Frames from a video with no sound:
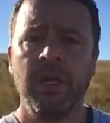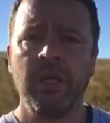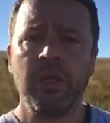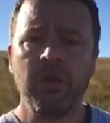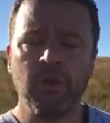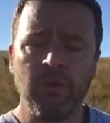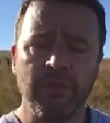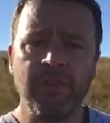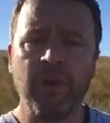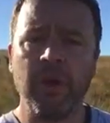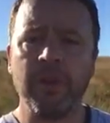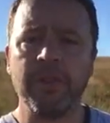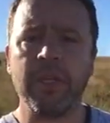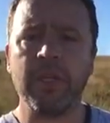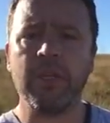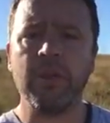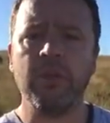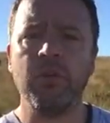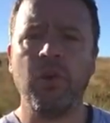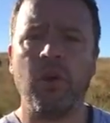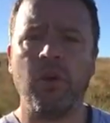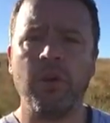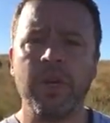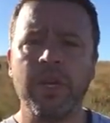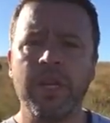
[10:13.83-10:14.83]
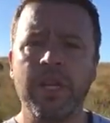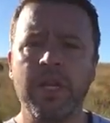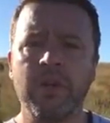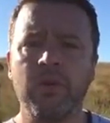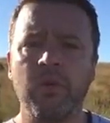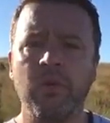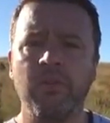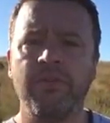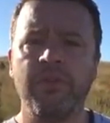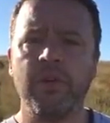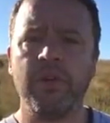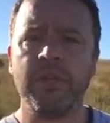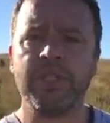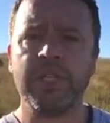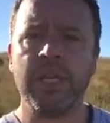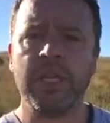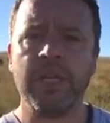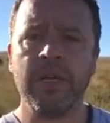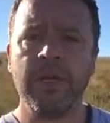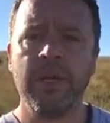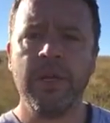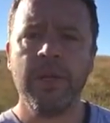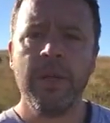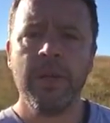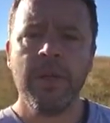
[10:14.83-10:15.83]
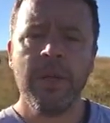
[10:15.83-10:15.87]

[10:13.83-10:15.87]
You'll find that you're not on an equal footing.